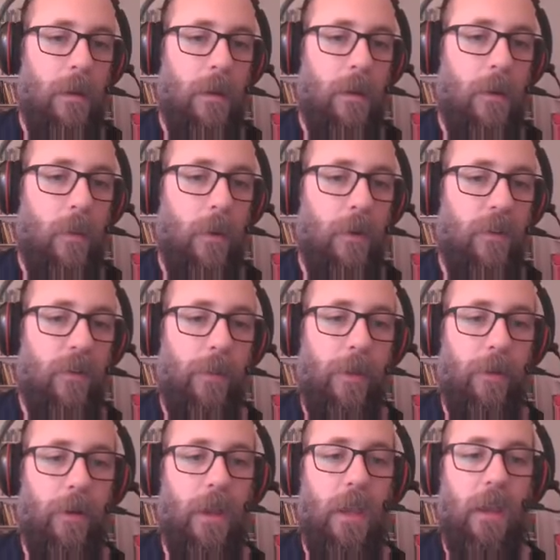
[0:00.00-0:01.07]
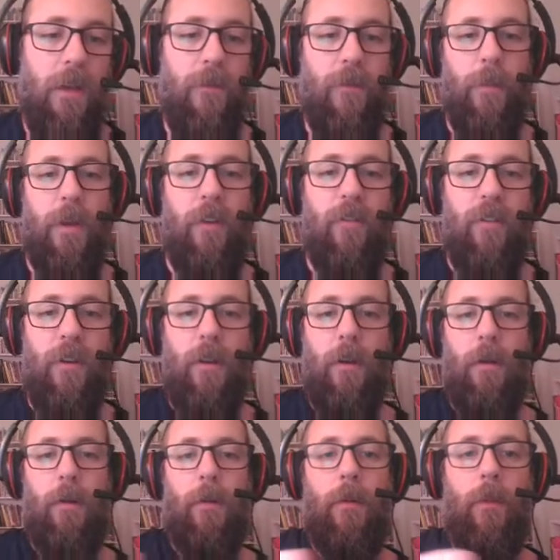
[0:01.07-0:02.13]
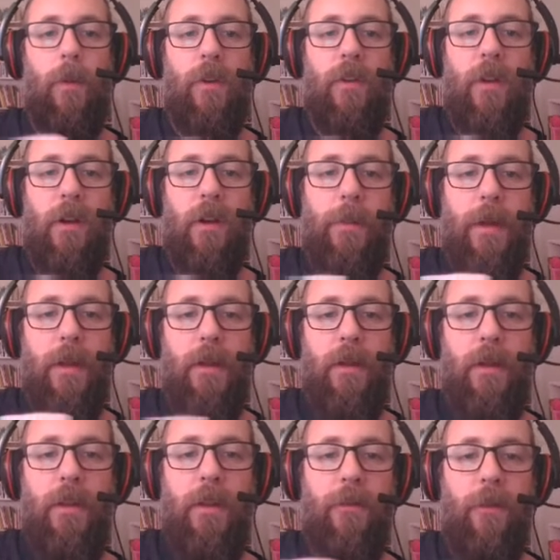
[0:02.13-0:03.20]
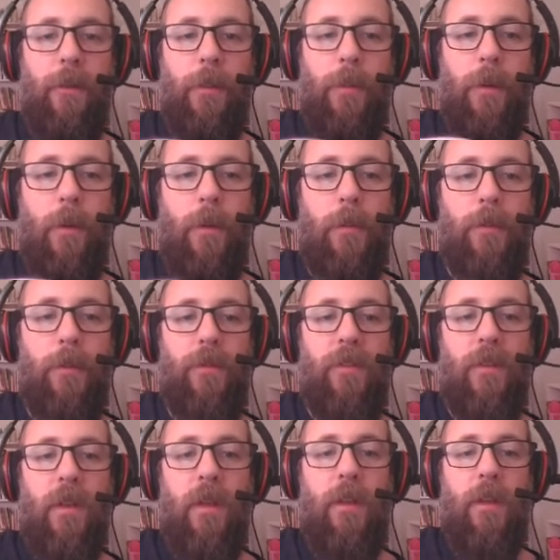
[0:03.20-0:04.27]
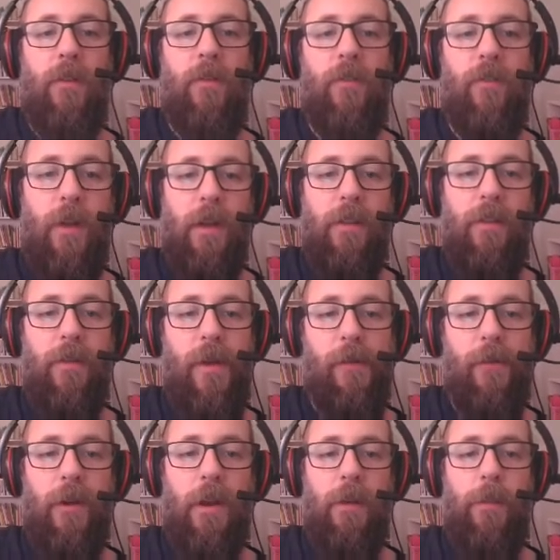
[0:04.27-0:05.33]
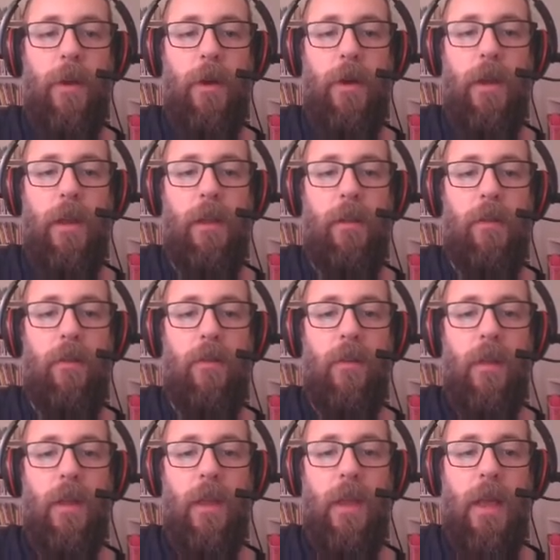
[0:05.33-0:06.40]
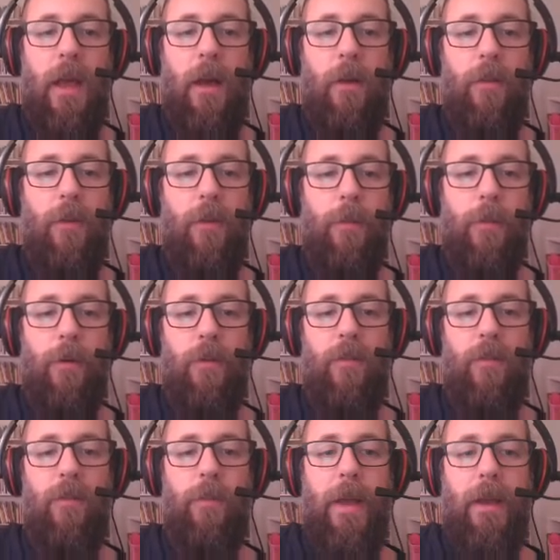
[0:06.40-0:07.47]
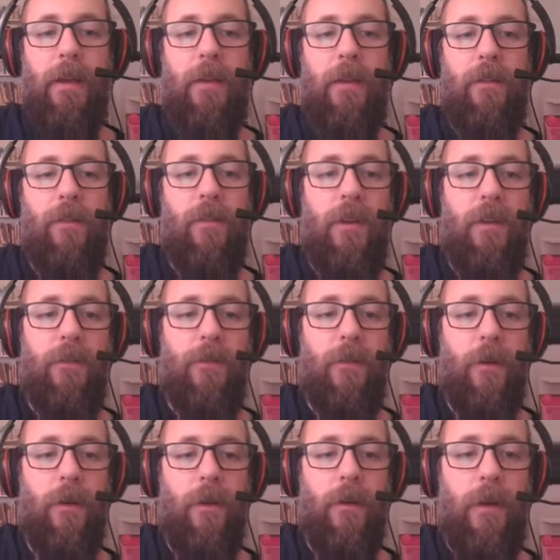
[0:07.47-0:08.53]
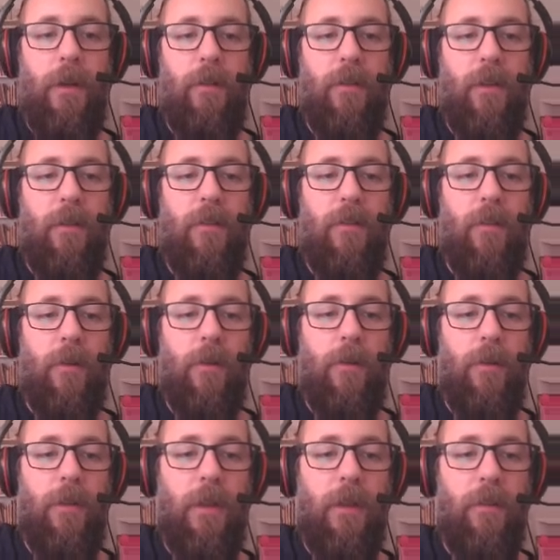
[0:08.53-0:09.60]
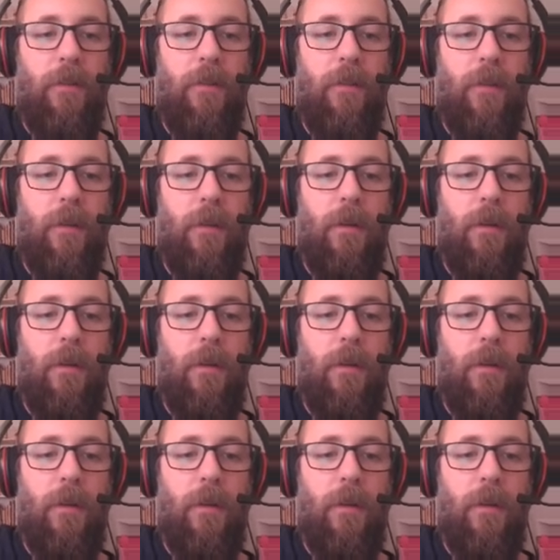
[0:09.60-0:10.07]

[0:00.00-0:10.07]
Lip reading: What is some other key information here? We talked about different poems, strength of African Americans, how their perspectives differ. Okay, so let's circle this.